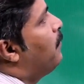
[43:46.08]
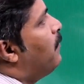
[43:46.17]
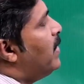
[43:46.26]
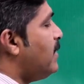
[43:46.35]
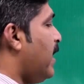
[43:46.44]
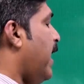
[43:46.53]

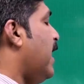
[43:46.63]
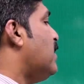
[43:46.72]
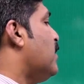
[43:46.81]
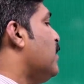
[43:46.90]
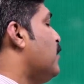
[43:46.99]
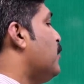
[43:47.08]
What is
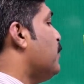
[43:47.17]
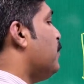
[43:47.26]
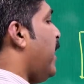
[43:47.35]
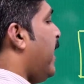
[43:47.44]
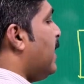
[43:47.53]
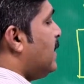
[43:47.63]
8 into
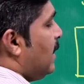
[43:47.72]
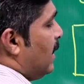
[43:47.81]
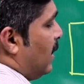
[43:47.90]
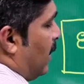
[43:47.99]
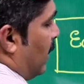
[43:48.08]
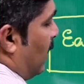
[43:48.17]

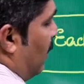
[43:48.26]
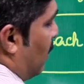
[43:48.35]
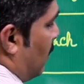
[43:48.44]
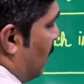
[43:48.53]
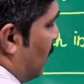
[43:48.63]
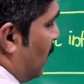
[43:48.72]
18 here?
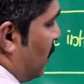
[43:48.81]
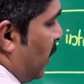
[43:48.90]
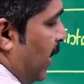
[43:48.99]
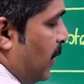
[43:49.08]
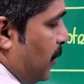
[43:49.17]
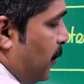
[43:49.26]
This is
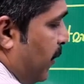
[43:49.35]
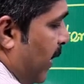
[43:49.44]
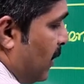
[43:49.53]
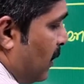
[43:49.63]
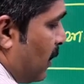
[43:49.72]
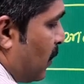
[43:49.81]
8 into
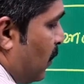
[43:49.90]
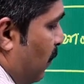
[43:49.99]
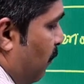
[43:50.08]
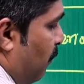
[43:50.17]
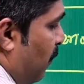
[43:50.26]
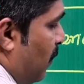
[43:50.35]
8,
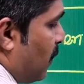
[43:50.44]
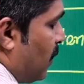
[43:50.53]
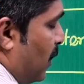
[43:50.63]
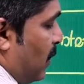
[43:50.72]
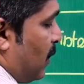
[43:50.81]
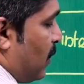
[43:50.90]
64.
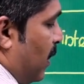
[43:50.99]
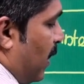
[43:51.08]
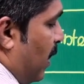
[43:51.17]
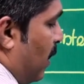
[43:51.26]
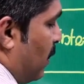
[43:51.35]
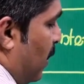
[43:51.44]
6 is
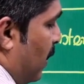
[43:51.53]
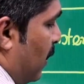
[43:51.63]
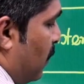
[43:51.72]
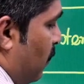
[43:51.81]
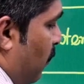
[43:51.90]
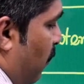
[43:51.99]
there. That
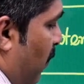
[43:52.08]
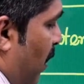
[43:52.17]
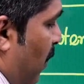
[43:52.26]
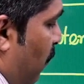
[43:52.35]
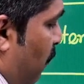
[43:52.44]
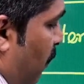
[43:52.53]
is
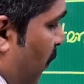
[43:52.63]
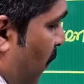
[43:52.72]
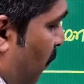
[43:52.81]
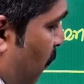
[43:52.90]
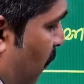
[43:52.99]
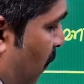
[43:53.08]

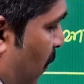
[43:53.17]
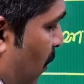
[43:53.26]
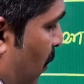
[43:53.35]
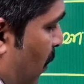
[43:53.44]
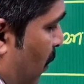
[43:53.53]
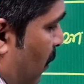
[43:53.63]
144.
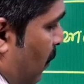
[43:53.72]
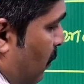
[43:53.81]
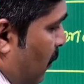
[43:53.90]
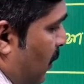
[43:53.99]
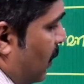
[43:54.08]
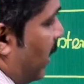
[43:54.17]
So
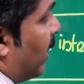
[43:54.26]
this is the